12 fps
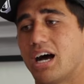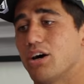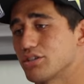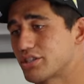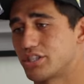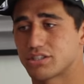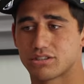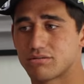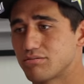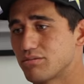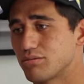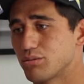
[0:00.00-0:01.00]
I was
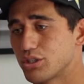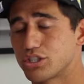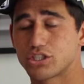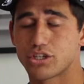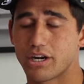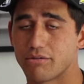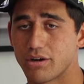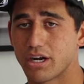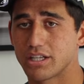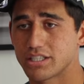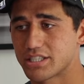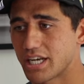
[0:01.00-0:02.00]
just we were just trying to figure
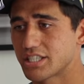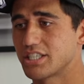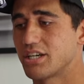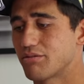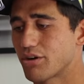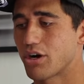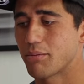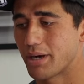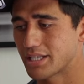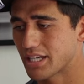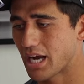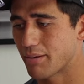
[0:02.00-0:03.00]
out the section and figure out
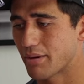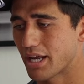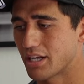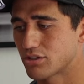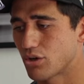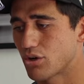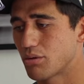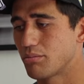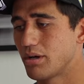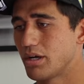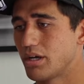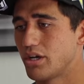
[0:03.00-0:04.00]
my timing. And I told
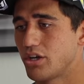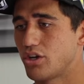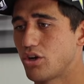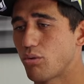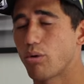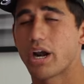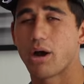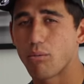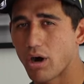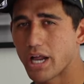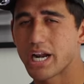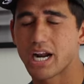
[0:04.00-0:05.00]
him, you know, what I
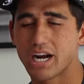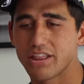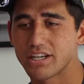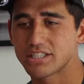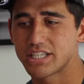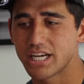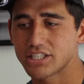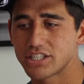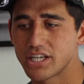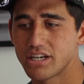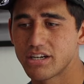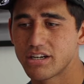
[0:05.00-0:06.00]
wanted out of the
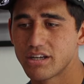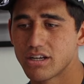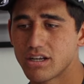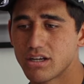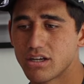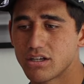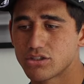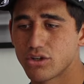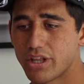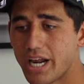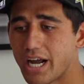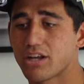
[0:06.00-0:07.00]
section
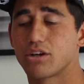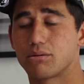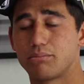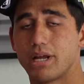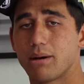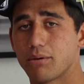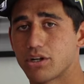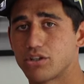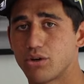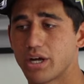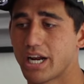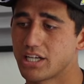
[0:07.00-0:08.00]
so that I could be able to
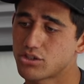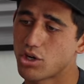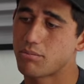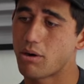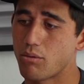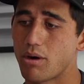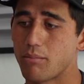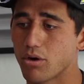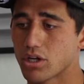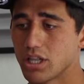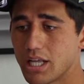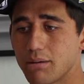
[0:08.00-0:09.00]
do it. And I told him I want
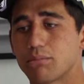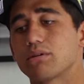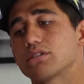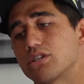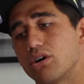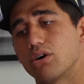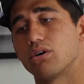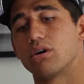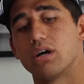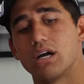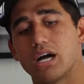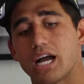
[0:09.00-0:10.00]
more lip so
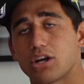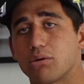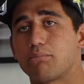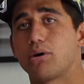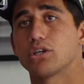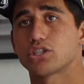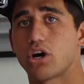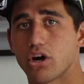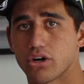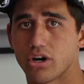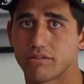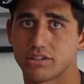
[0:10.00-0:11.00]
I could push
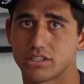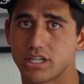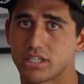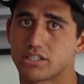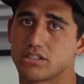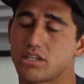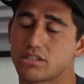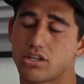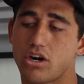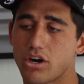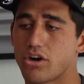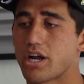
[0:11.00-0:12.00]
harder off the section because
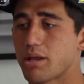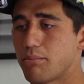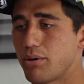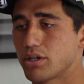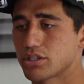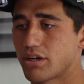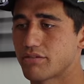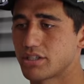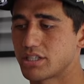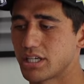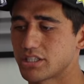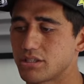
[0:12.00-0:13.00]
the harder I can push off
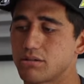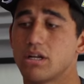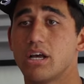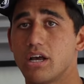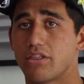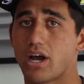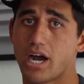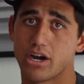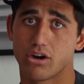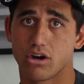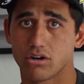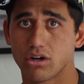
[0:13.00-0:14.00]
the section, the
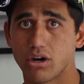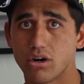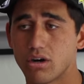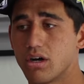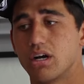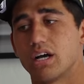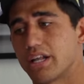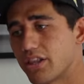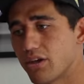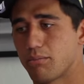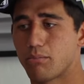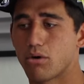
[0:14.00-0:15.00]
higher I'll go
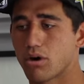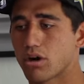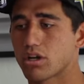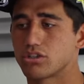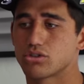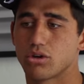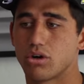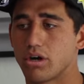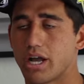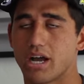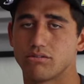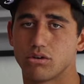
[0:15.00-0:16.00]
and the more control
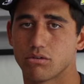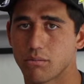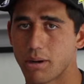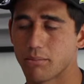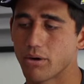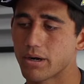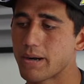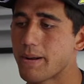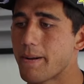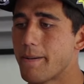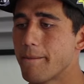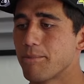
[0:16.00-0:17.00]
I'll have over my board.
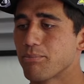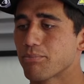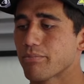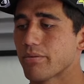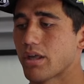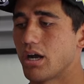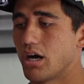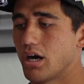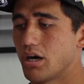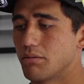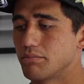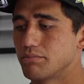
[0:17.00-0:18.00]

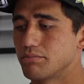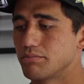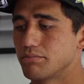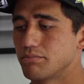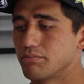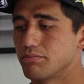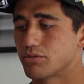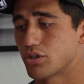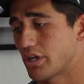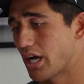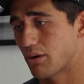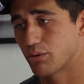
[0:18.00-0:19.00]
Um,
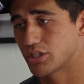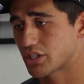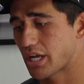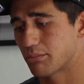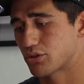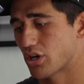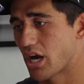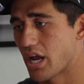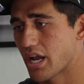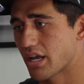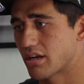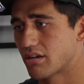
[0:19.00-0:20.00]
so yeah, we just kept
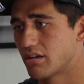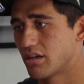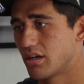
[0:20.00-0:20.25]
trying and